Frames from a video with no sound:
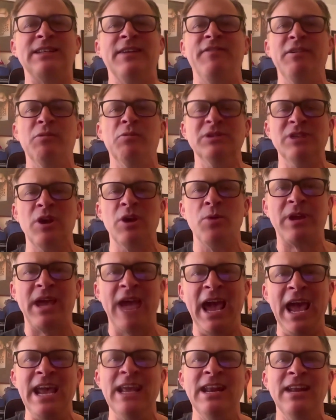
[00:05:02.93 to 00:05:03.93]
if it was
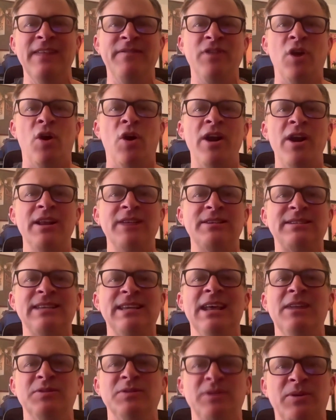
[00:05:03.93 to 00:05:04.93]
okay. And if the artist
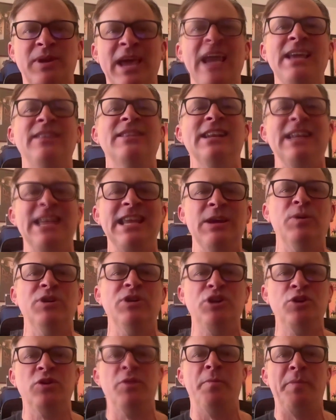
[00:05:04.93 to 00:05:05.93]
said it was okay, then he would
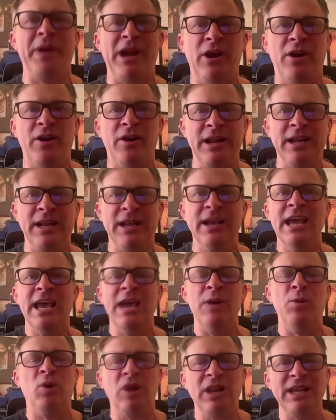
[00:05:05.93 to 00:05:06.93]
do the parody
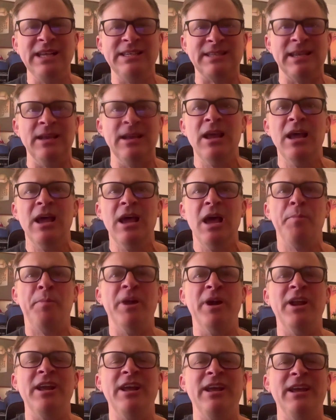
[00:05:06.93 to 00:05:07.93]
and release it.
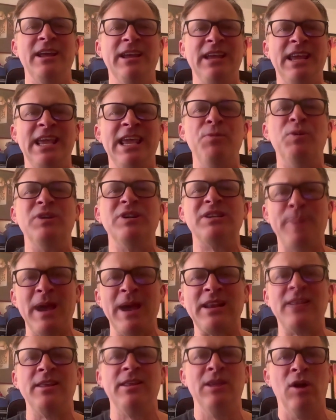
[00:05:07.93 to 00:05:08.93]
But he
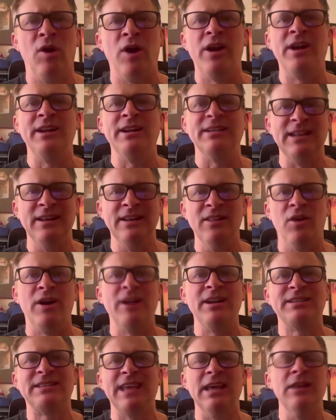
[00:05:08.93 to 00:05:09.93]
respected the artist, and the
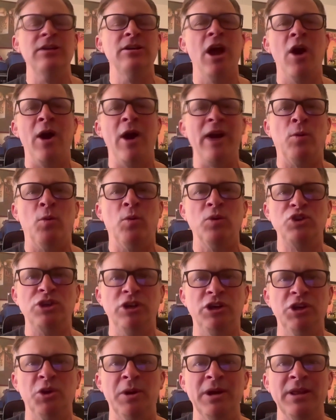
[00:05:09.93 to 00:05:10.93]
artist said, no, I don't want you
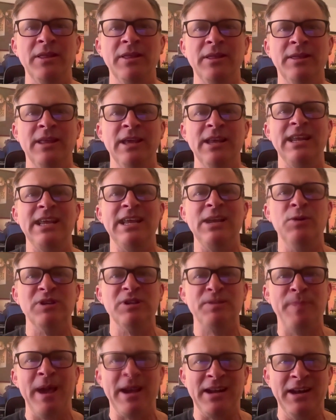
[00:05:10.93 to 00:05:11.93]
to do it. Then he
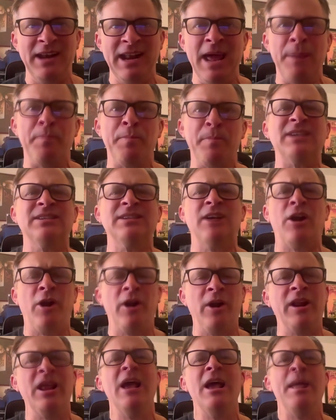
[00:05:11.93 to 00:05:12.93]
respected that, because I
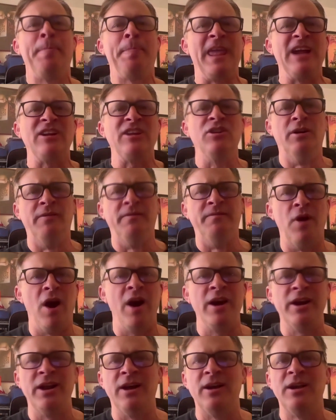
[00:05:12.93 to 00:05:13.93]
heard that
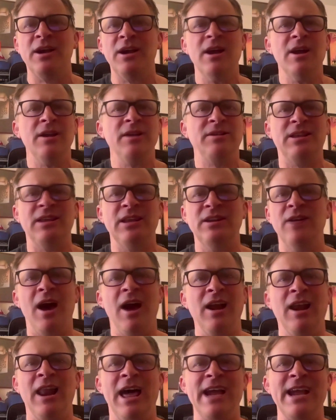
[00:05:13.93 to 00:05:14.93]
Nirvana did
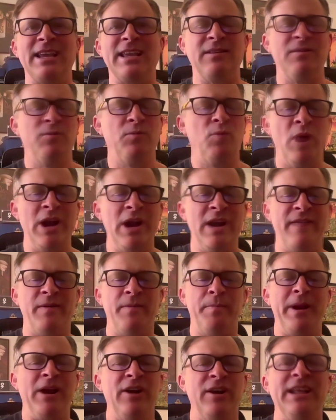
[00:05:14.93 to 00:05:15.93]
not like whatever
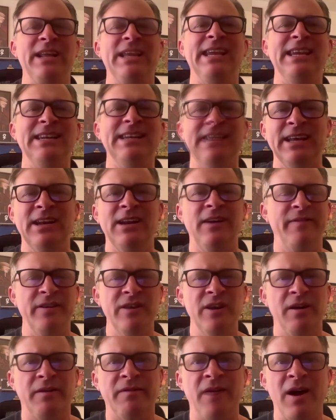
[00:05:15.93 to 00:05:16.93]
parody he did of a
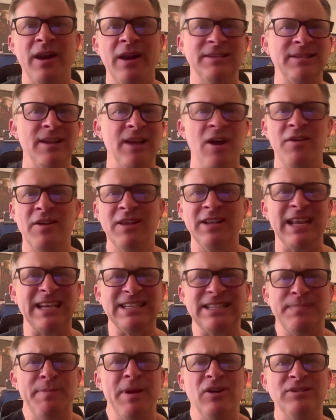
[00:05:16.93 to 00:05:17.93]
Nirvana song that like
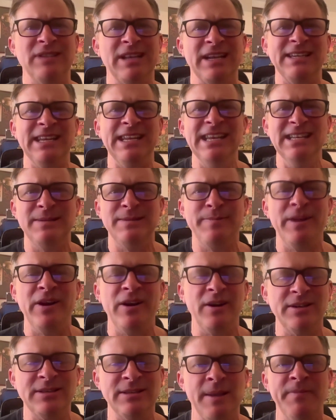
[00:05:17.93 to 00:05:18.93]
Smells Like Teen Spirit
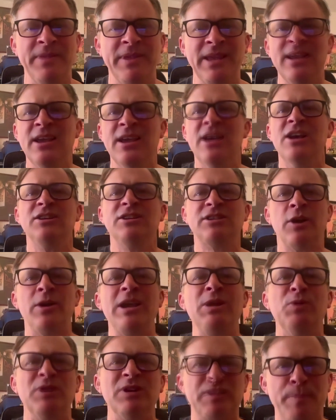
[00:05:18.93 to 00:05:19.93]
or something. So
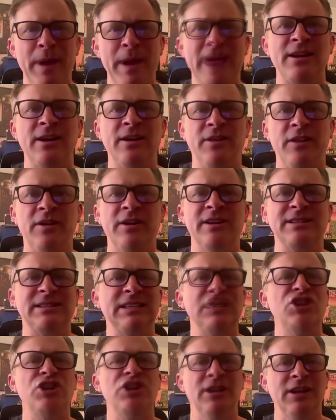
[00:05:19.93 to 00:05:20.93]
he respected their
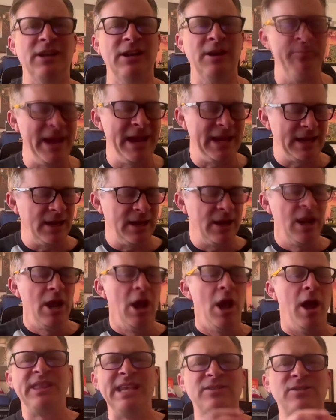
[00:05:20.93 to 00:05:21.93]
decision to make it.
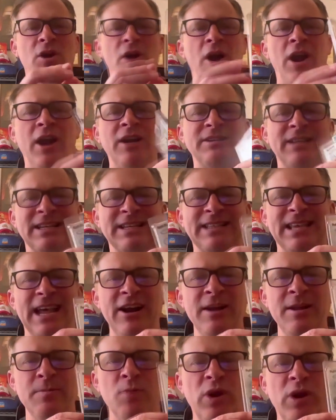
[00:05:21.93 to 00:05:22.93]
These cards, like
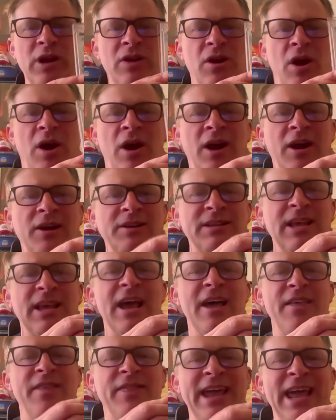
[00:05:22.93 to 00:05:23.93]
Saturday morning cards,
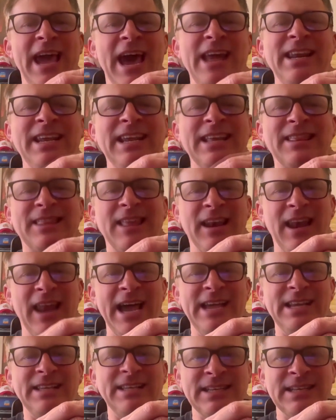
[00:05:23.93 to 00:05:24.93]
they had to get the
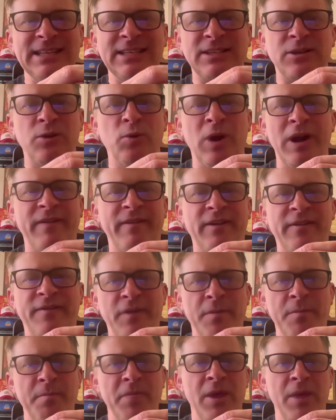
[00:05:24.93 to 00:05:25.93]
license, whoever
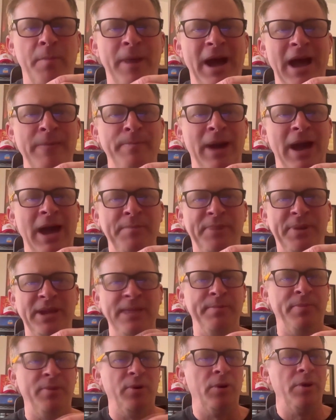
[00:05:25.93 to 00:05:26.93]
from the Pi
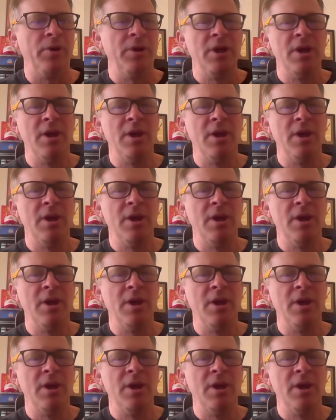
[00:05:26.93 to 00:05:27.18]
people.